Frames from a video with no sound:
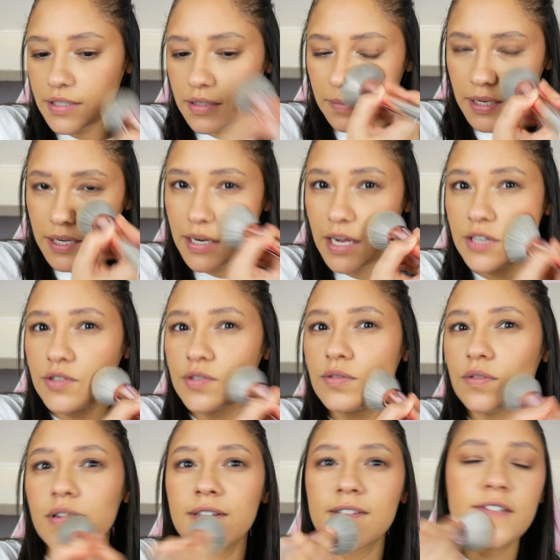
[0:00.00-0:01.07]
my natural
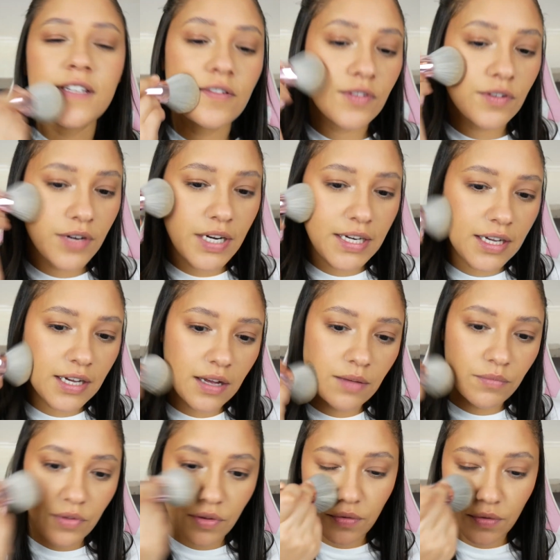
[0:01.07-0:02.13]
oils have already come
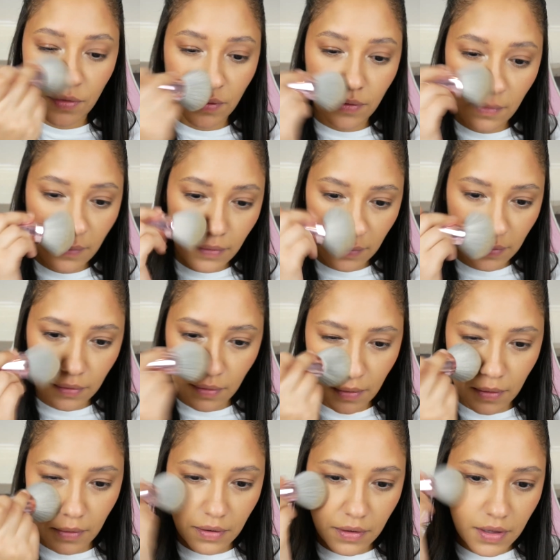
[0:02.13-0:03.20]
through,
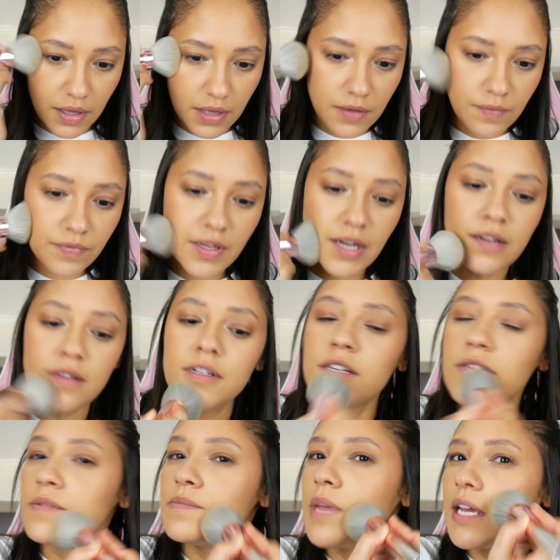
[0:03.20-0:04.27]
so that usually
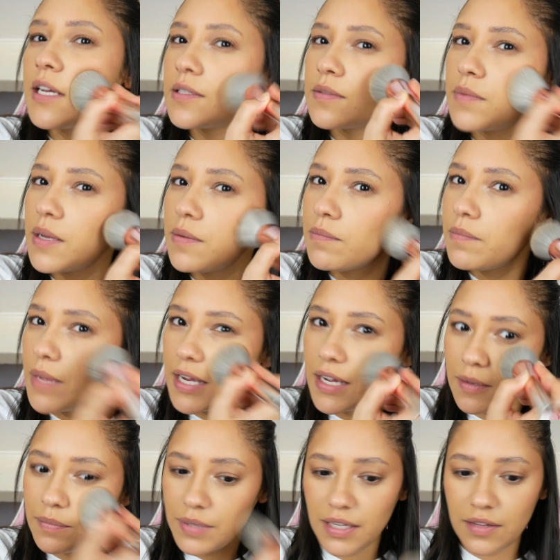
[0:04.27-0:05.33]
makes my makeup
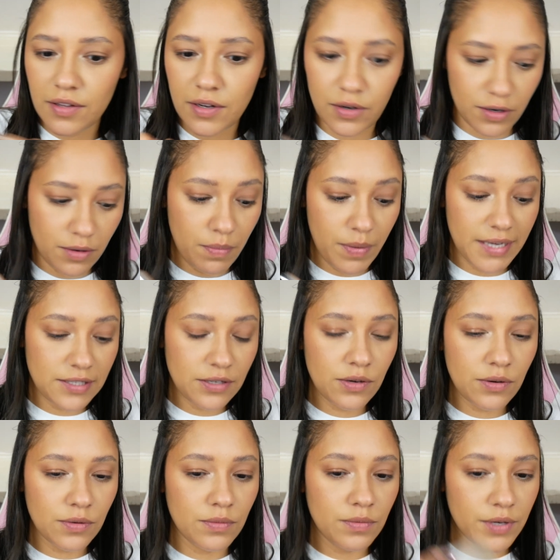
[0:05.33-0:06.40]
either look better or
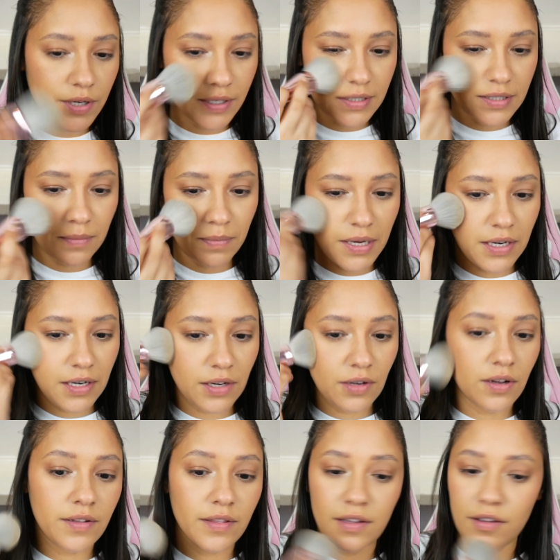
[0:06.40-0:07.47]
worse depending
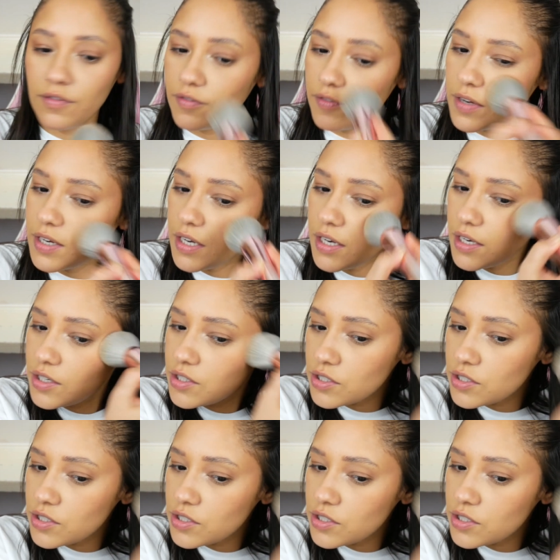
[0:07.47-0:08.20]
on the finish.